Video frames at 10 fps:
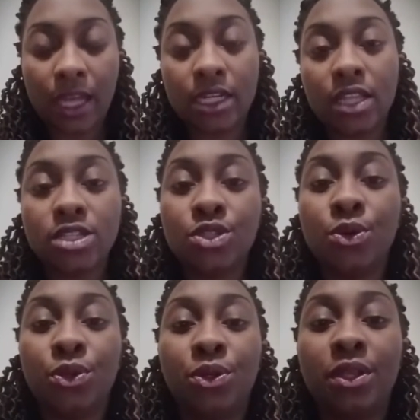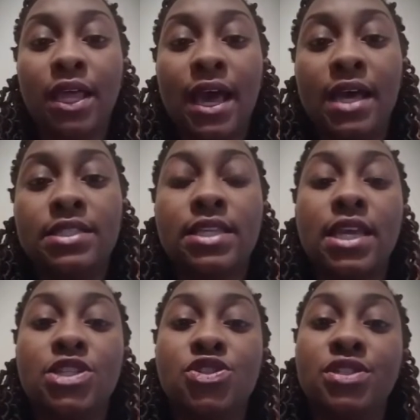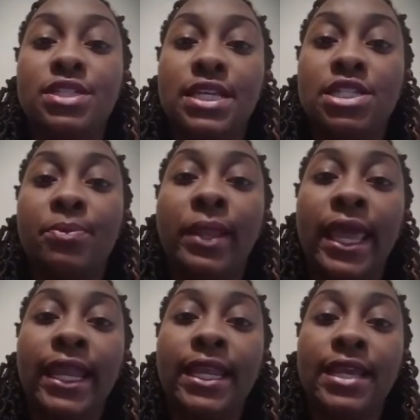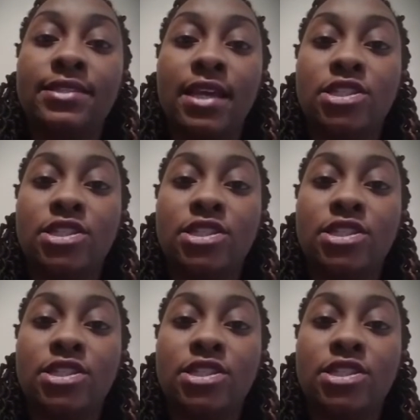Another tool utilized in strategic planning is